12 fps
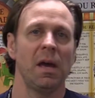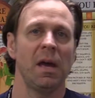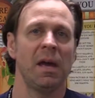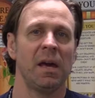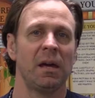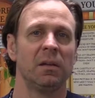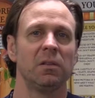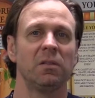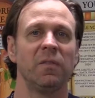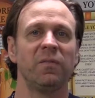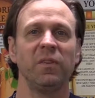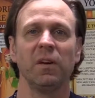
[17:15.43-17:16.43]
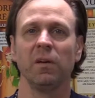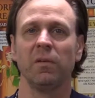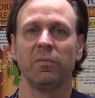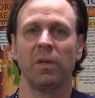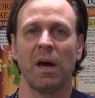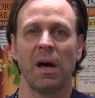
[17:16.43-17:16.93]
And the fear
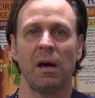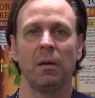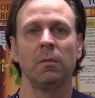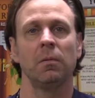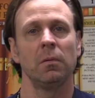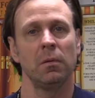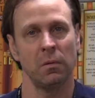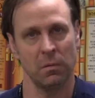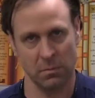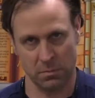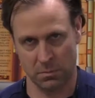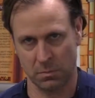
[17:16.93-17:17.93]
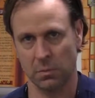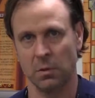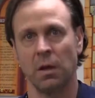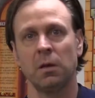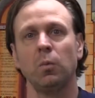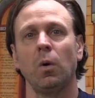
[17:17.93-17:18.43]
of that
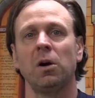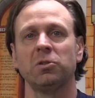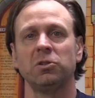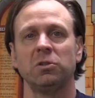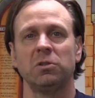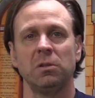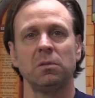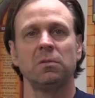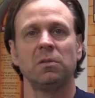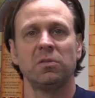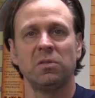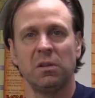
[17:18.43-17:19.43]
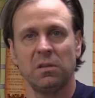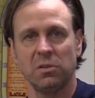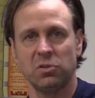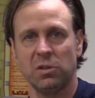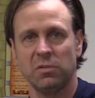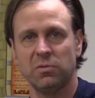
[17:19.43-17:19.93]
led Washington to send the
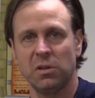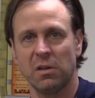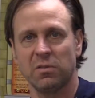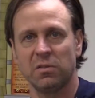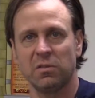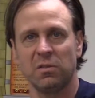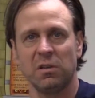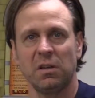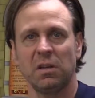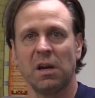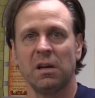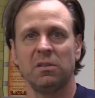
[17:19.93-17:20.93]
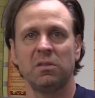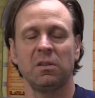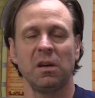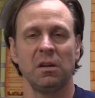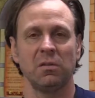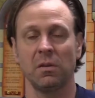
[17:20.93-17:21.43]
Chief Justice of the United
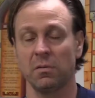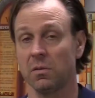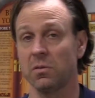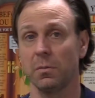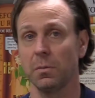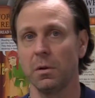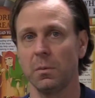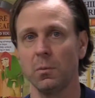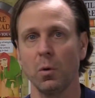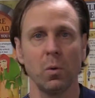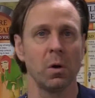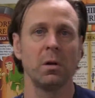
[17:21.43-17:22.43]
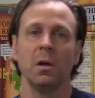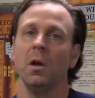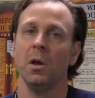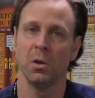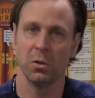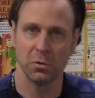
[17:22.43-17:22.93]
States of the Supreme Court,
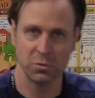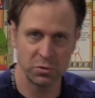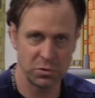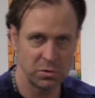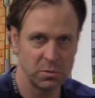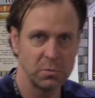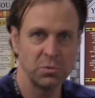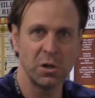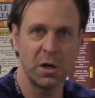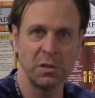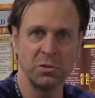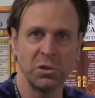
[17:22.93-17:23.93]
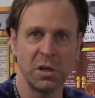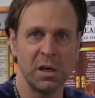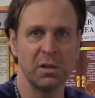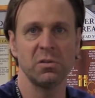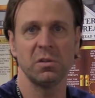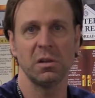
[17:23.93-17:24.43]
John
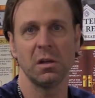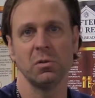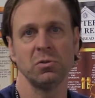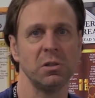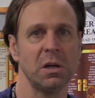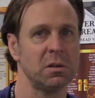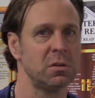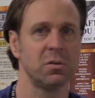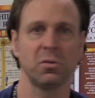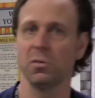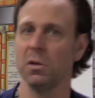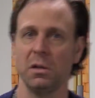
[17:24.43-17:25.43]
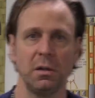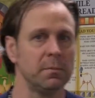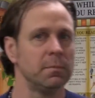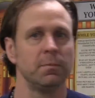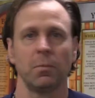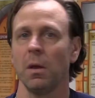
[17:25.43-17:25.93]
Jay, to negotiate this treaty.
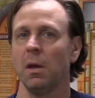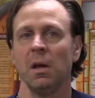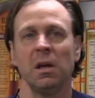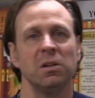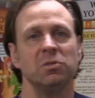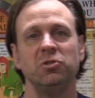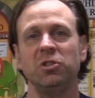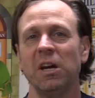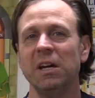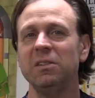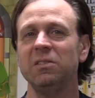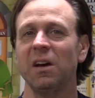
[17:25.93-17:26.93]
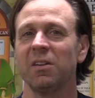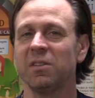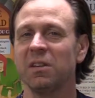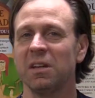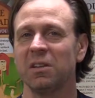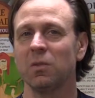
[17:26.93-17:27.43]
Jay
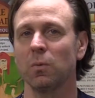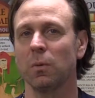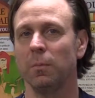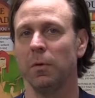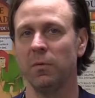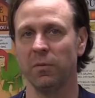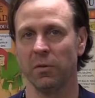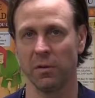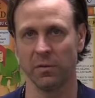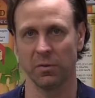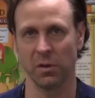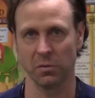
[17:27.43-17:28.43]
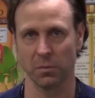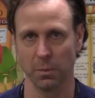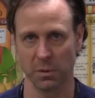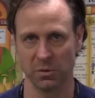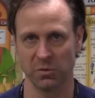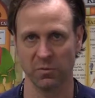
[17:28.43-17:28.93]
doesn't get the removal of those
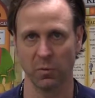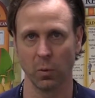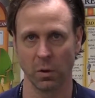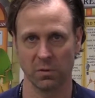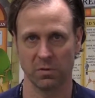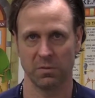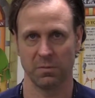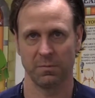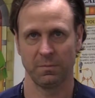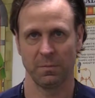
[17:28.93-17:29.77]
British forts.